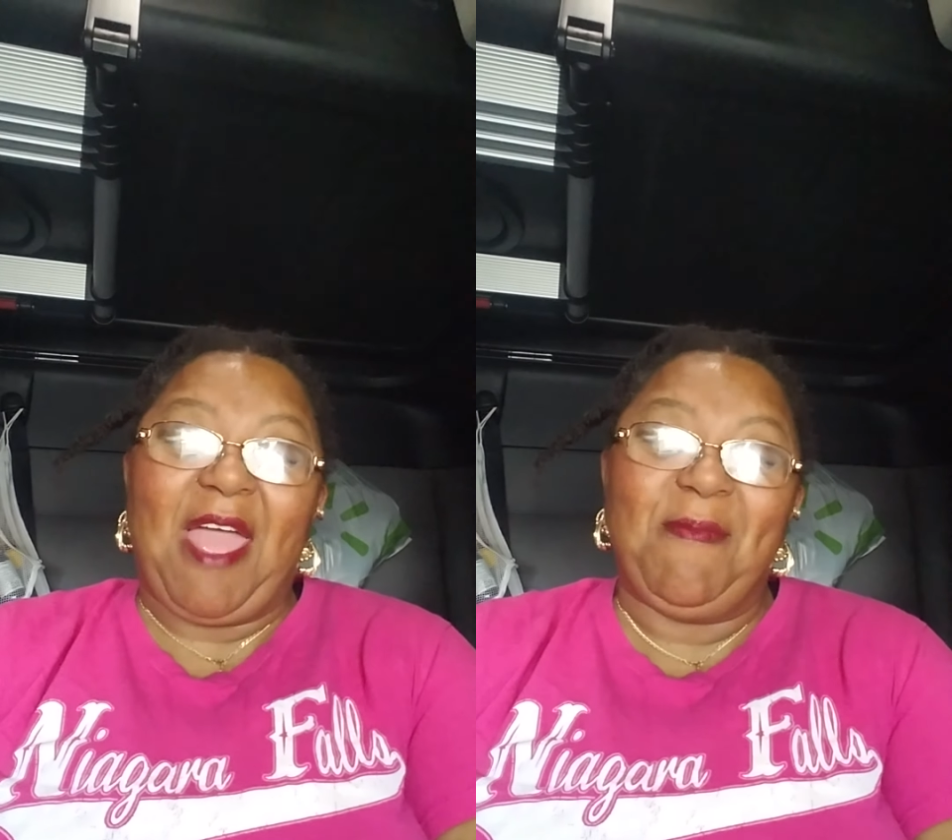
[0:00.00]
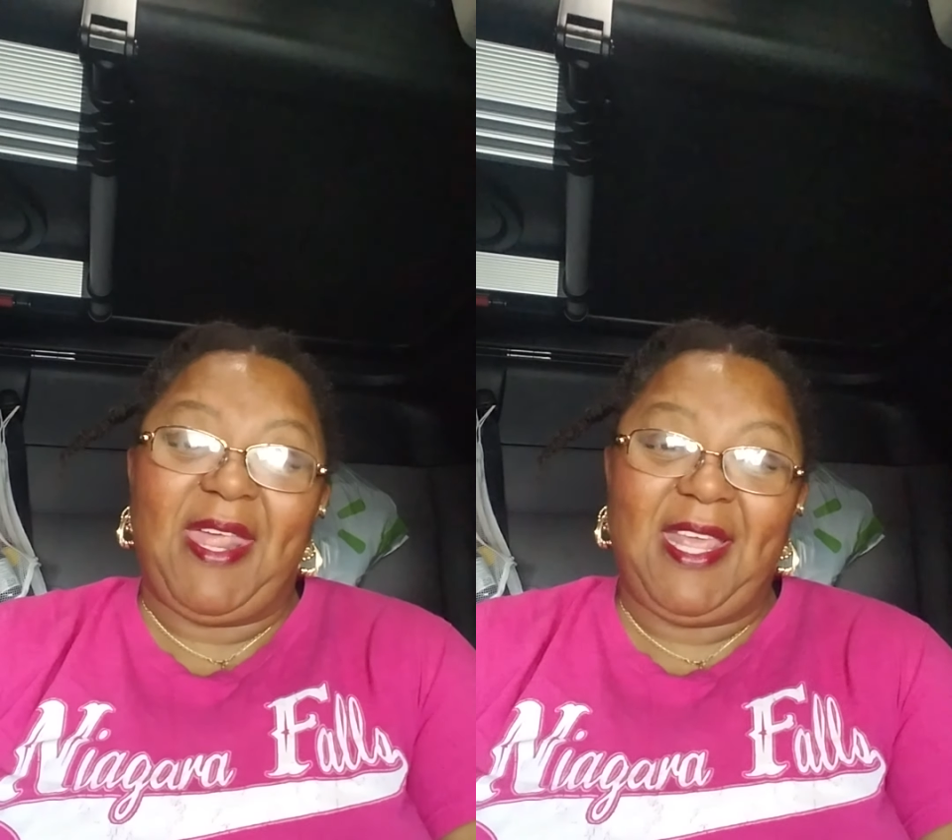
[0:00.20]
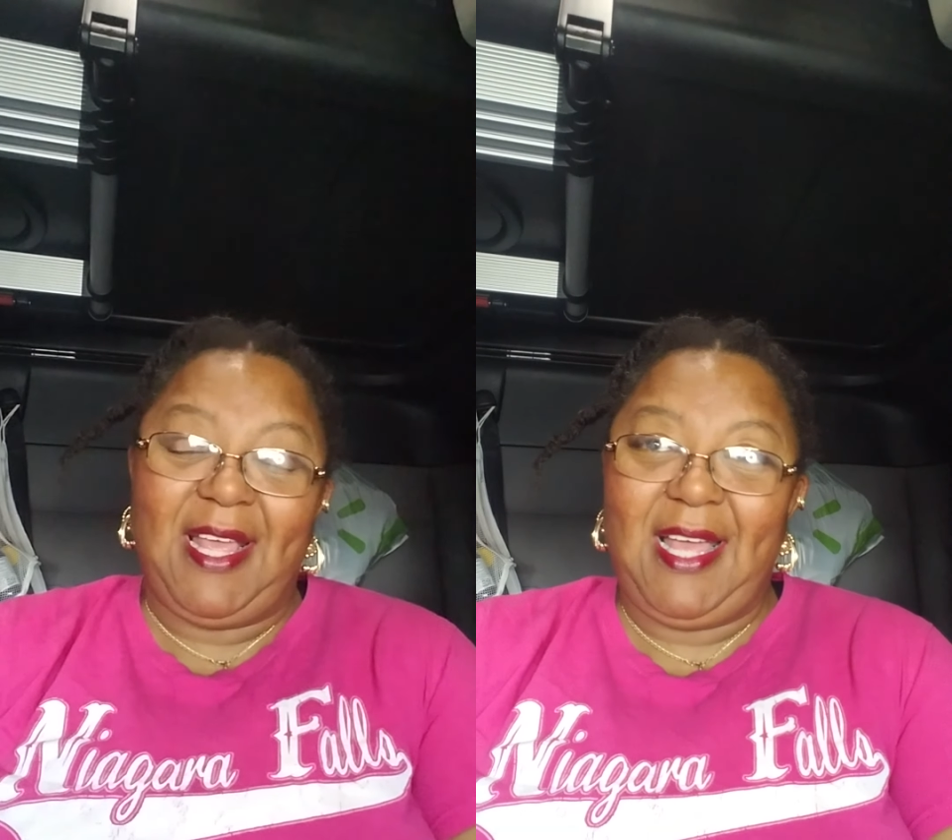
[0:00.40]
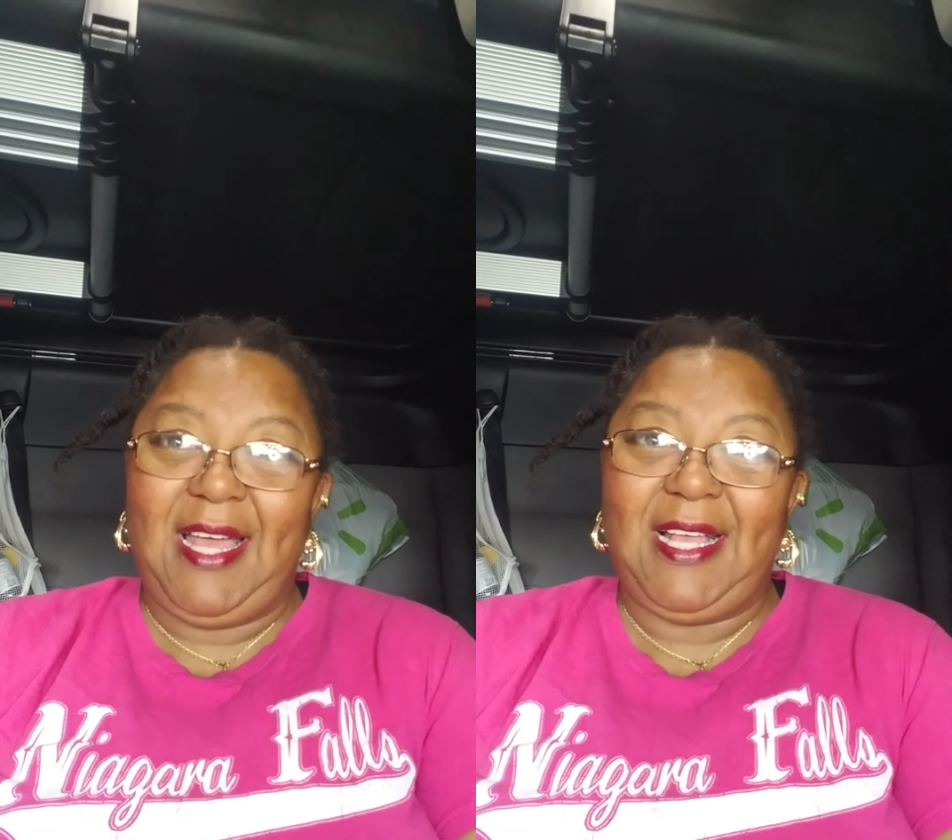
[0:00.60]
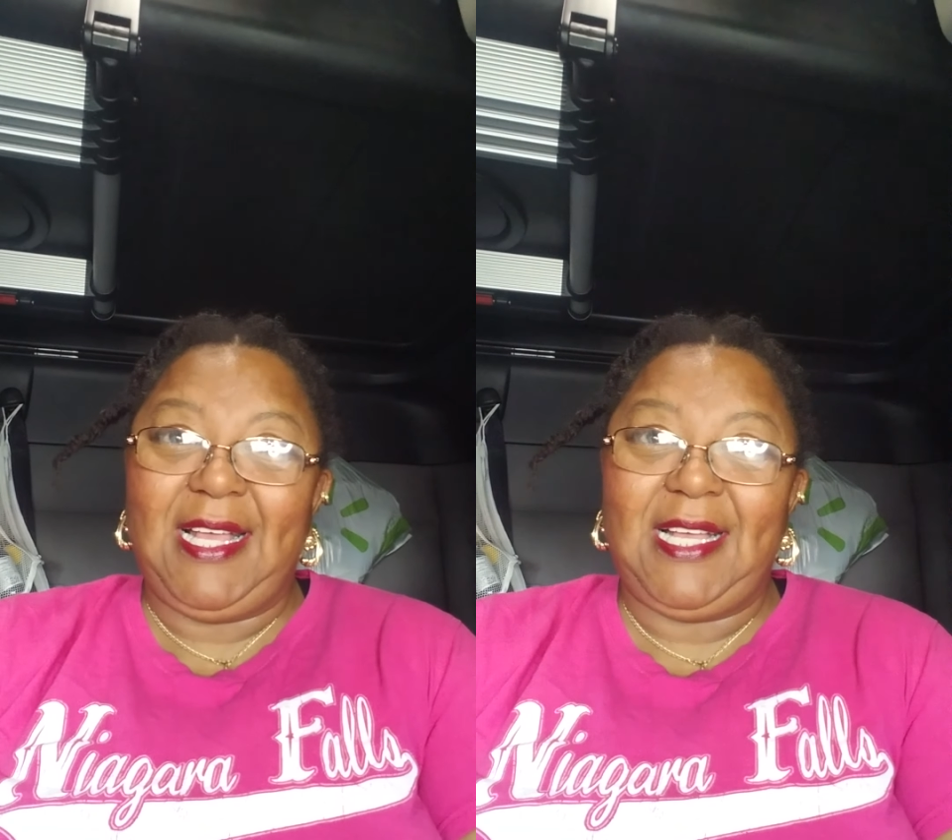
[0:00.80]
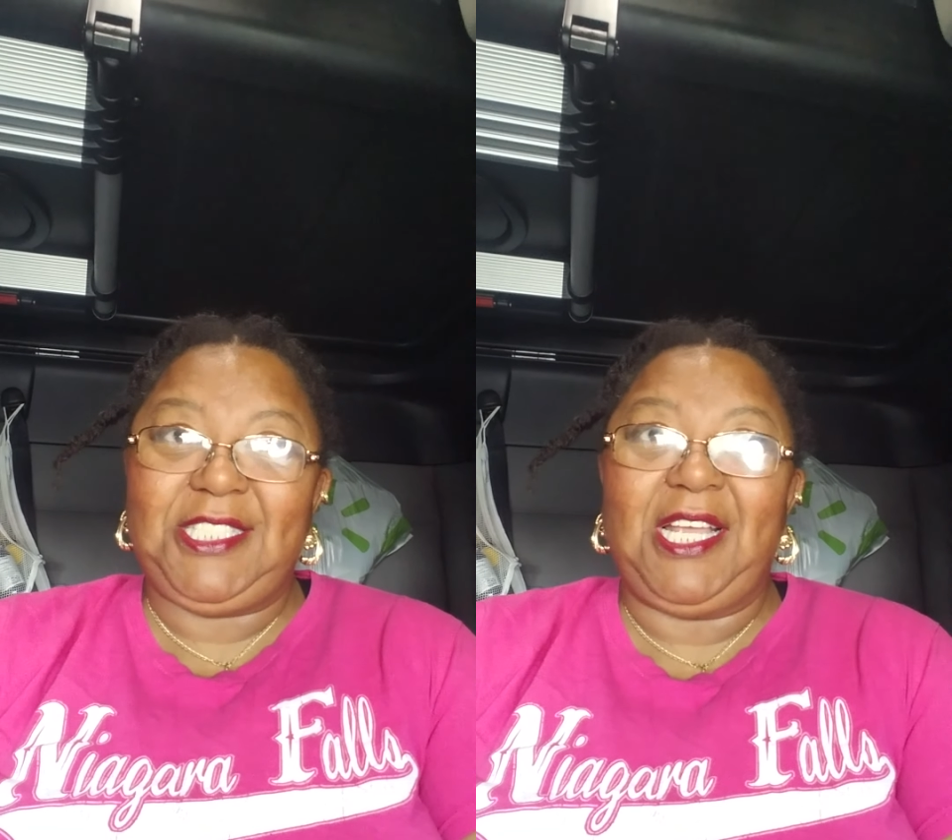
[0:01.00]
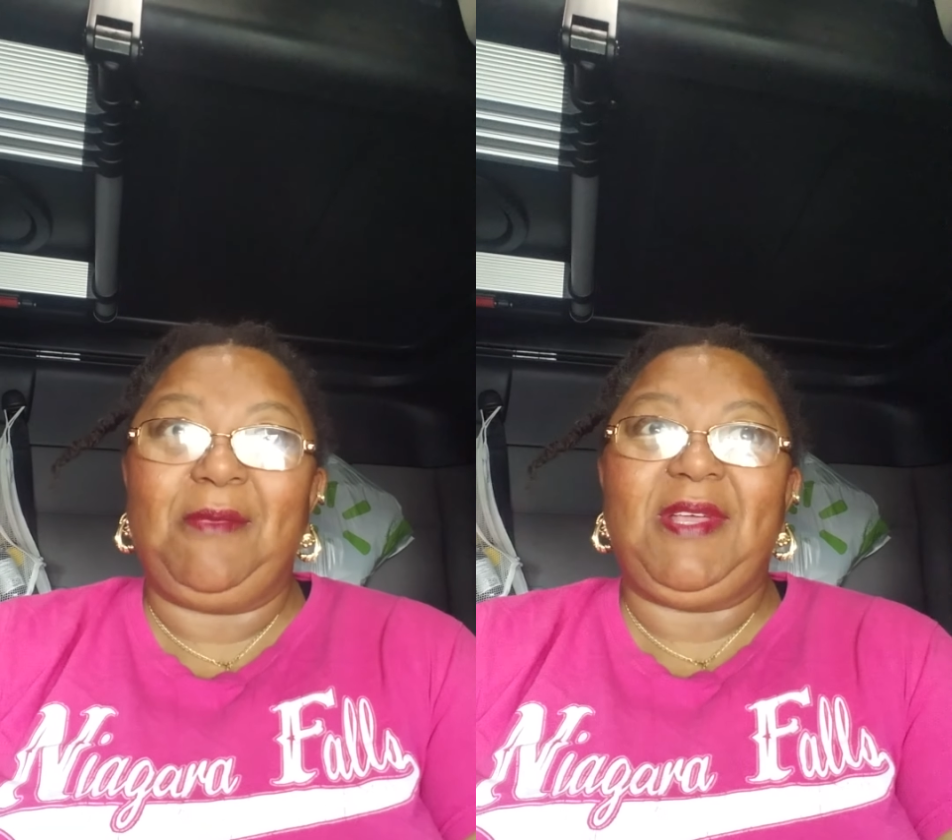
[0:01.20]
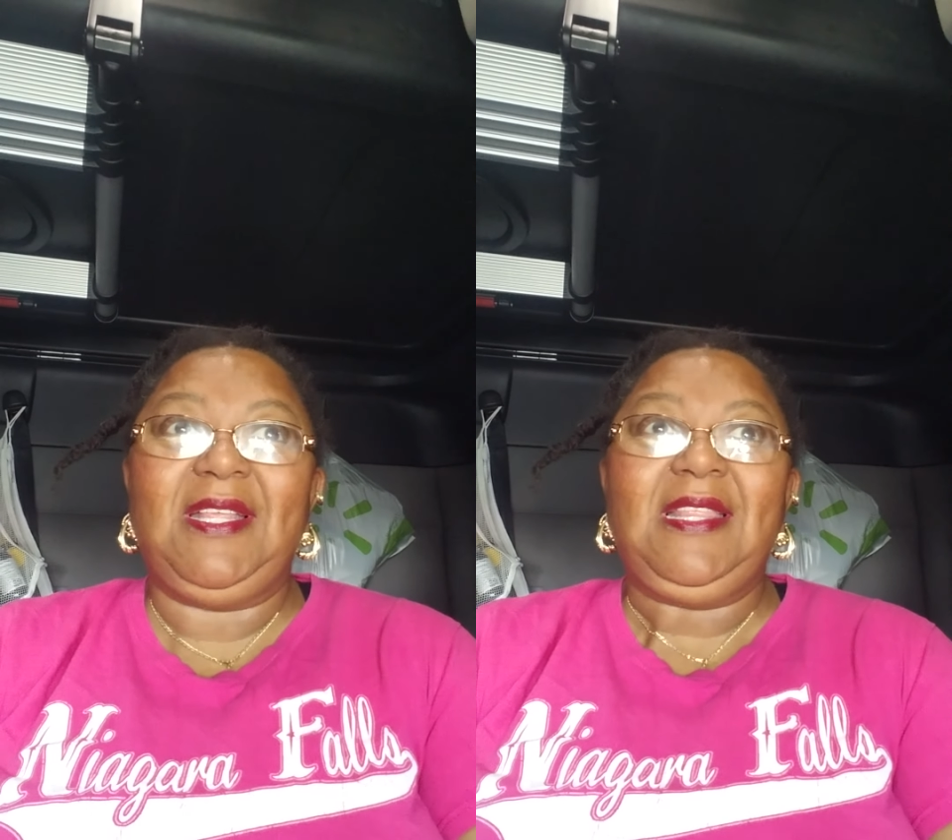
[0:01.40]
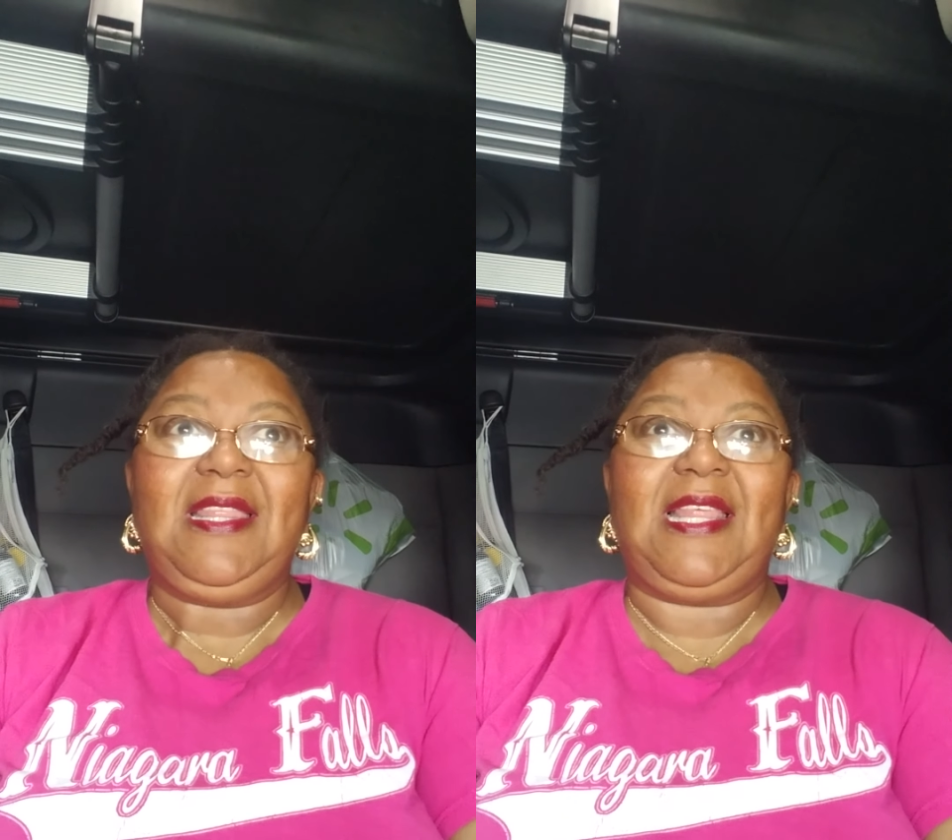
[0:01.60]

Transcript: I met a gentleman